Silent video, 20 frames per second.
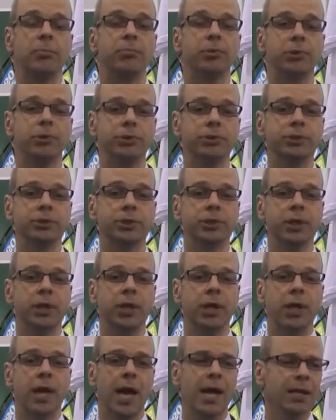on Bruce
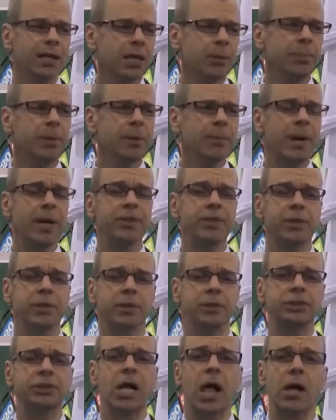and a little bit about
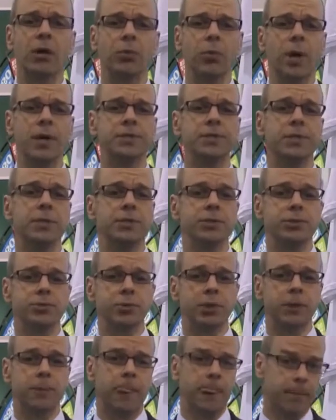the solid waste
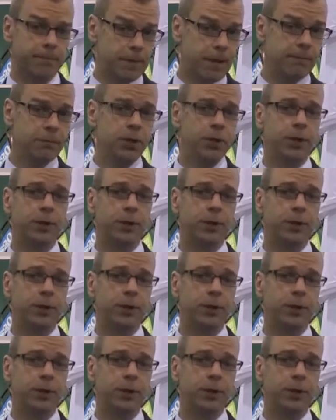industry. Have a